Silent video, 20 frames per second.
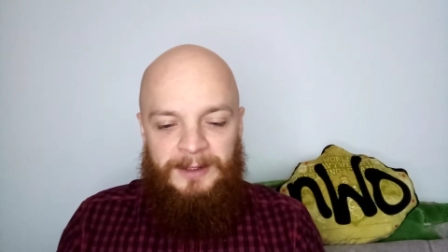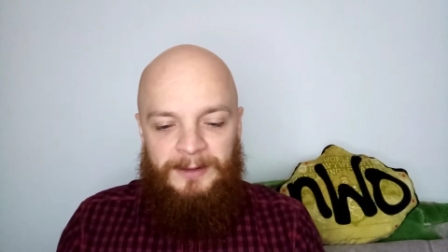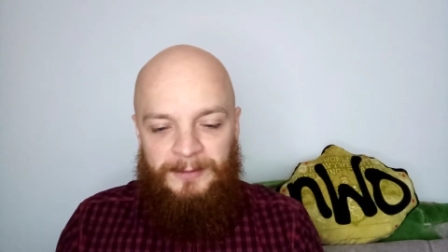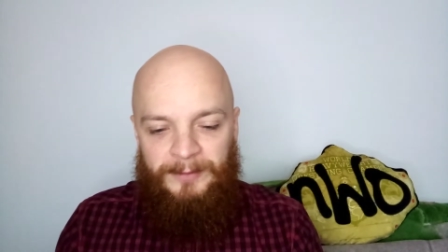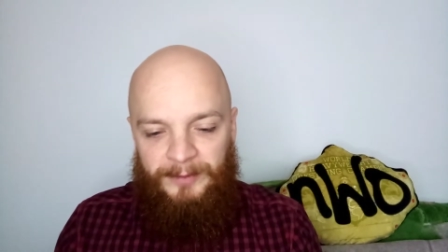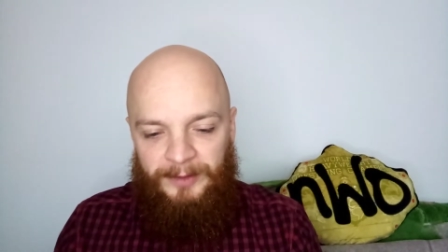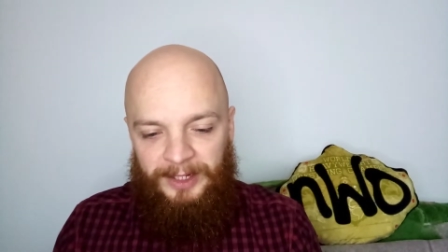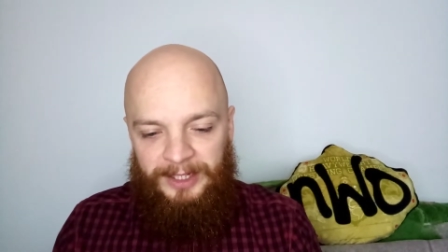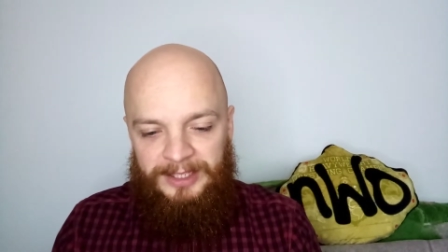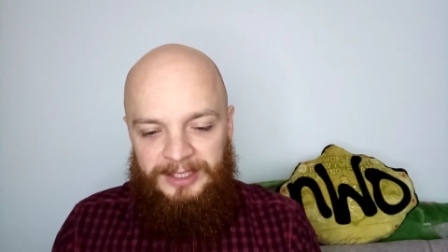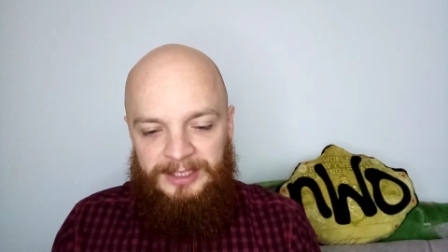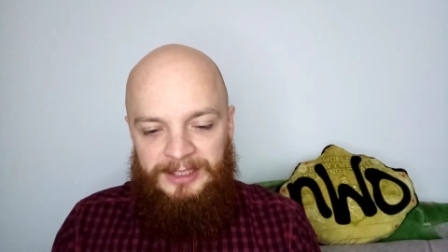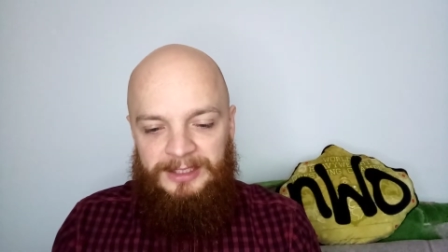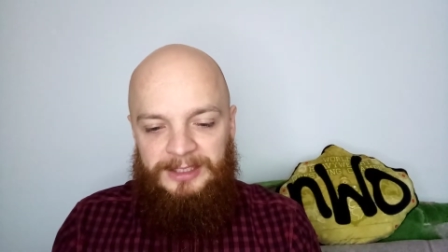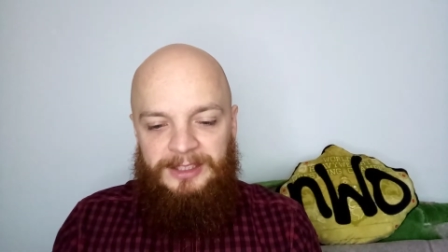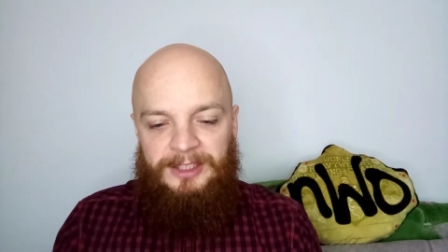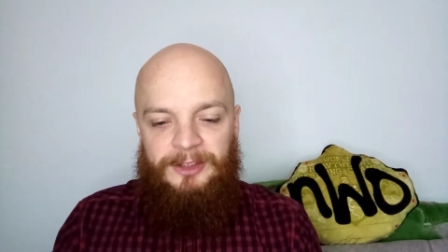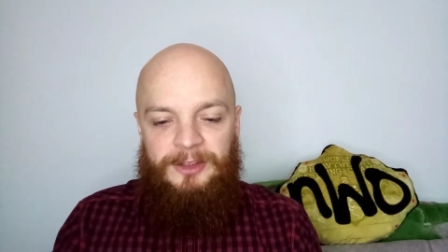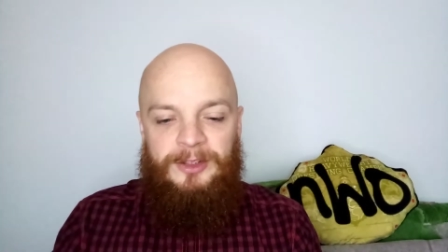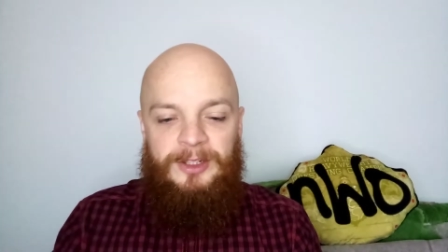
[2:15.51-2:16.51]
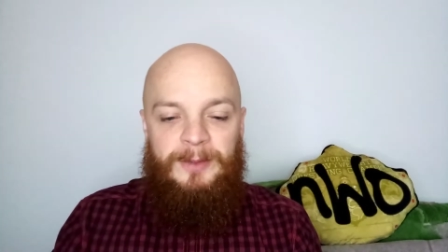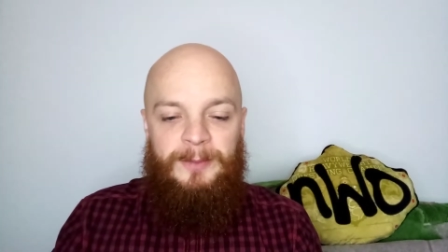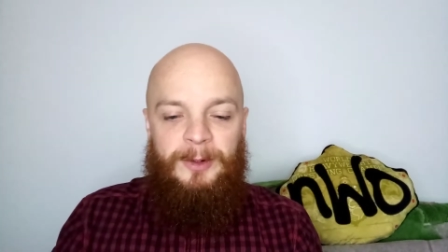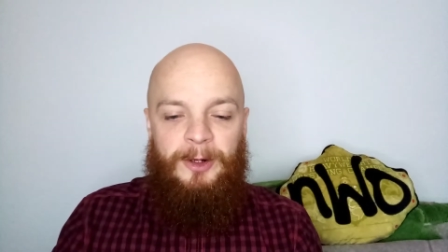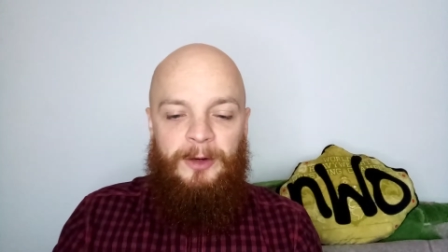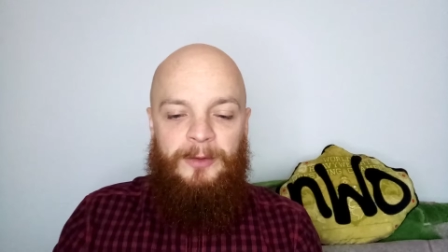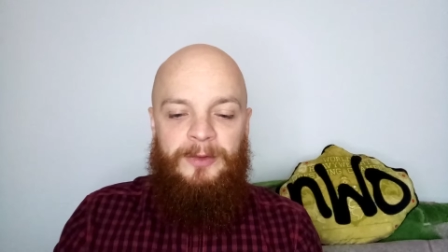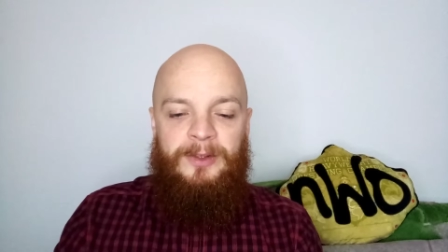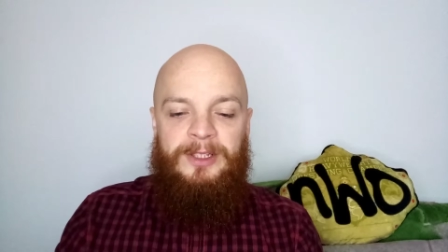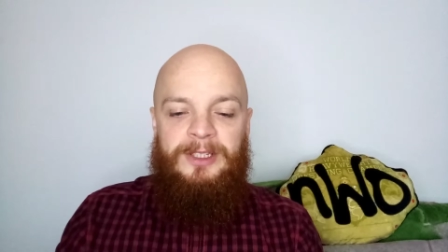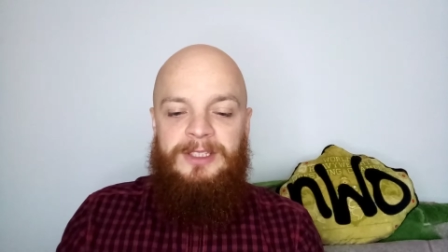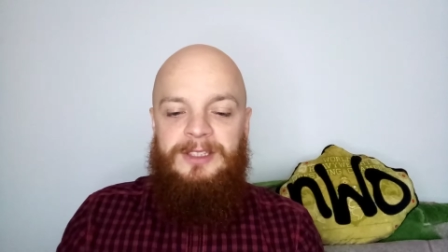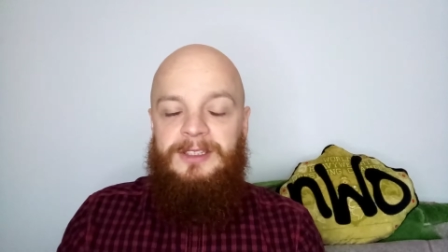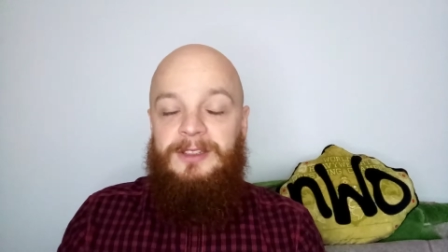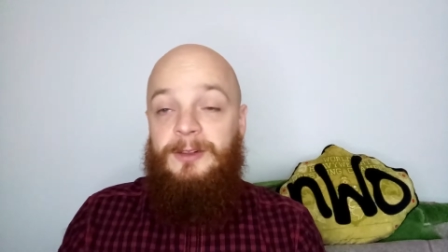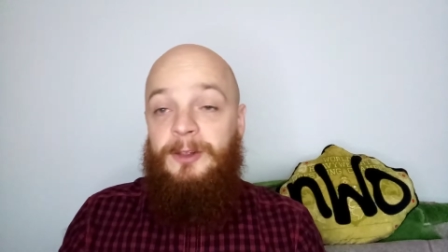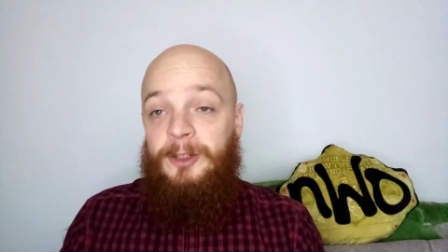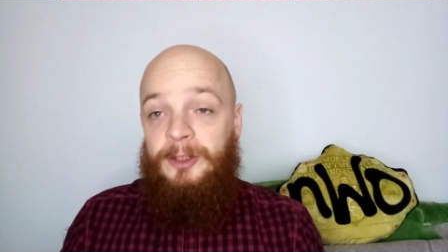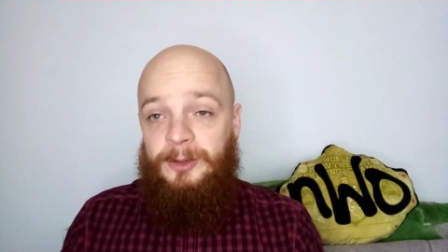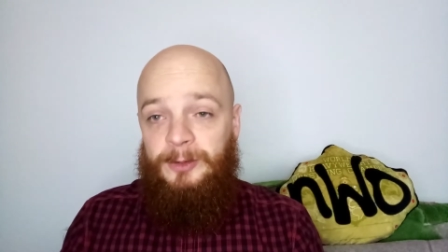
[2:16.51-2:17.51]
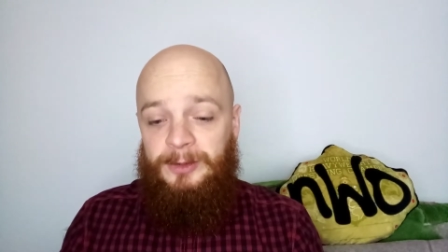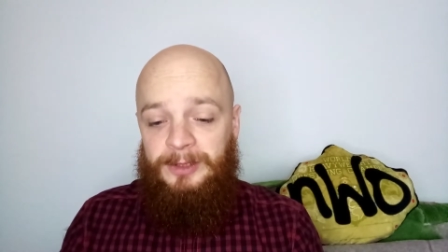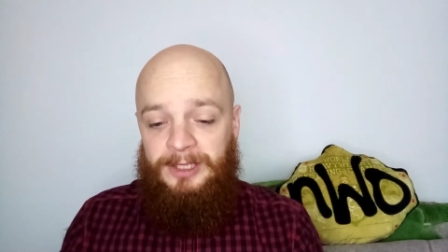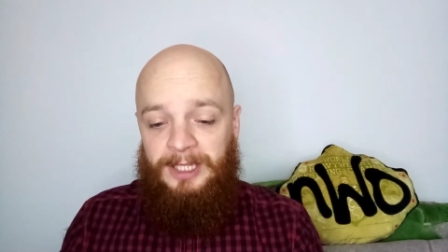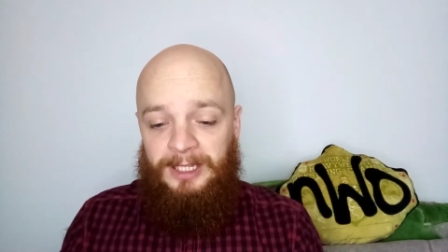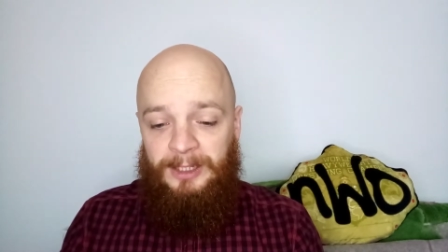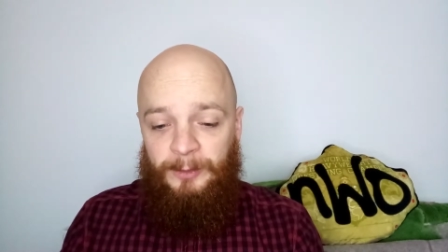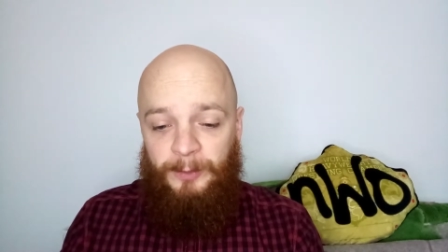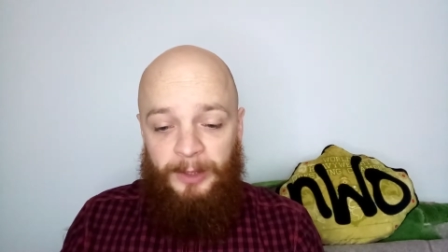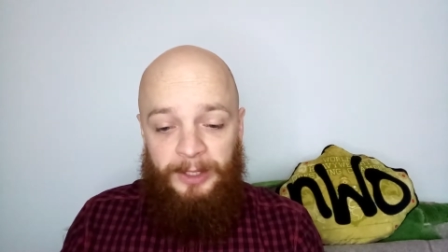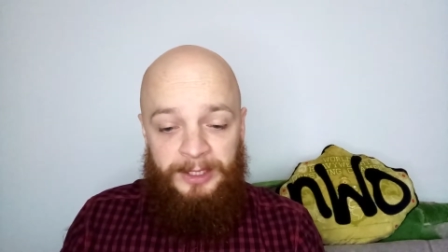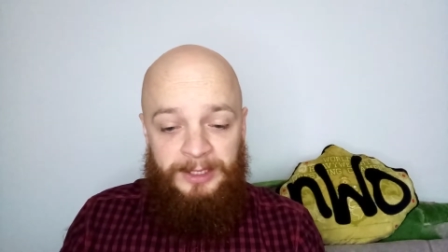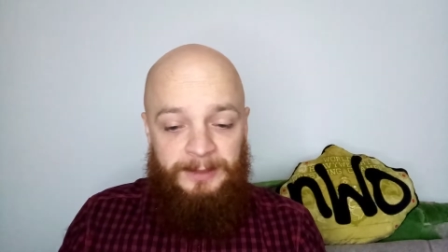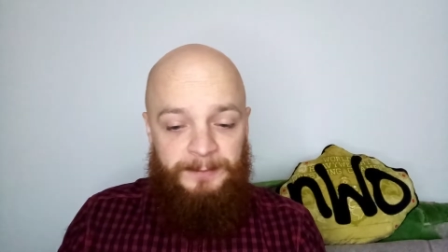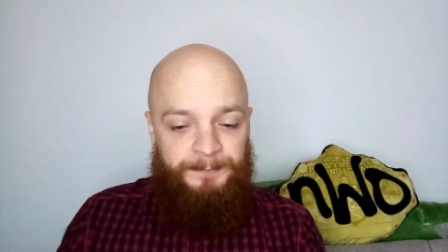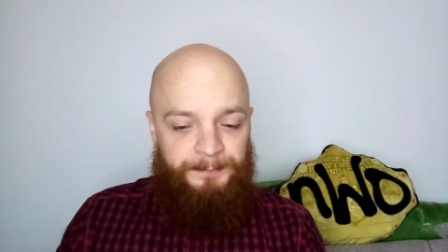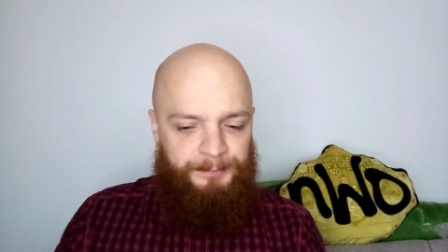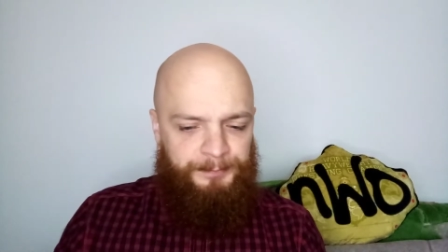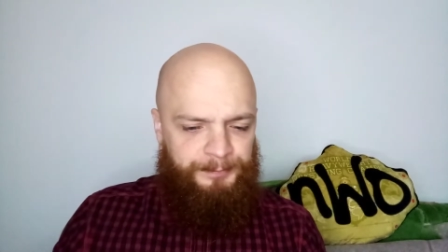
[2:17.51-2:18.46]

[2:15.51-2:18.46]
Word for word: versus the Street Profits. Usos get the win.